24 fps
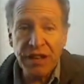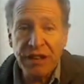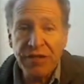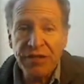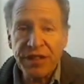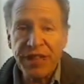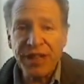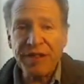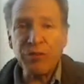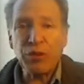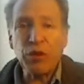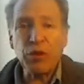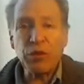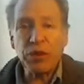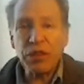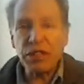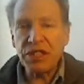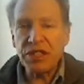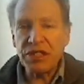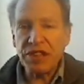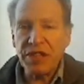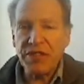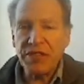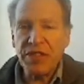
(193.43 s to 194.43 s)
lifetime
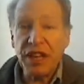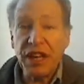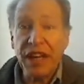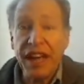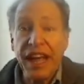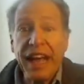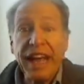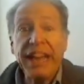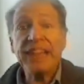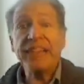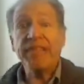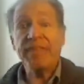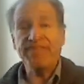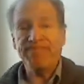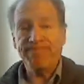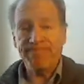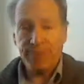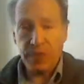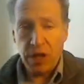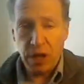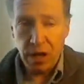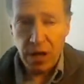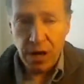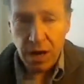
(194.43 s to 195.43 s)
doing stuff they hate,
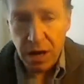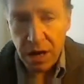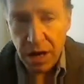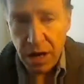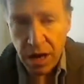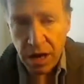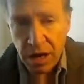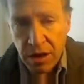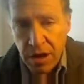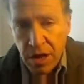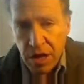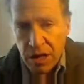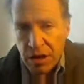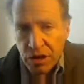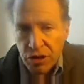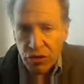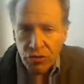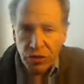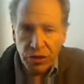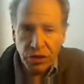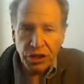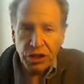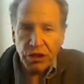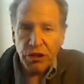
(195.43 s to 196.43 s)
and
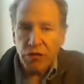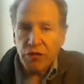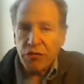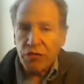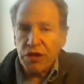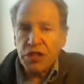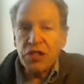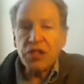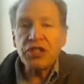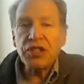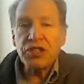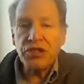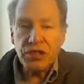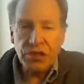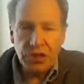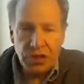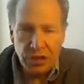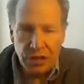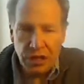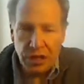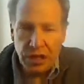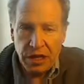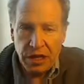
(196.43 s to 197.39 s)
there's really no reason